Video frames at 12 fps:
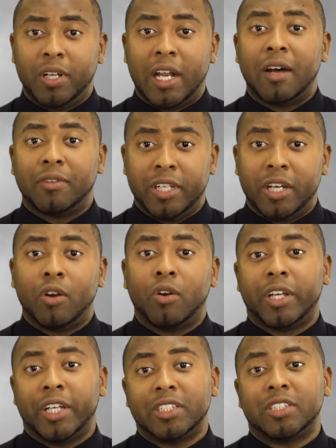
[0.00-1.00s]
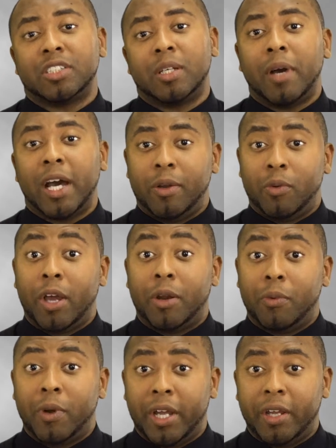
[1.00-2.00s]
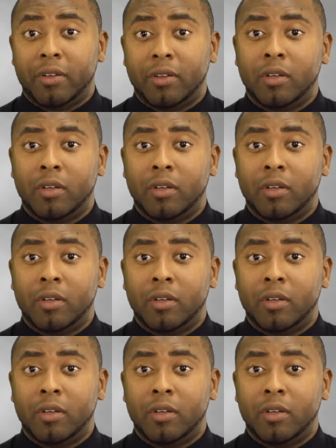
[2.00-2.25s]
out there or get to somebody right away.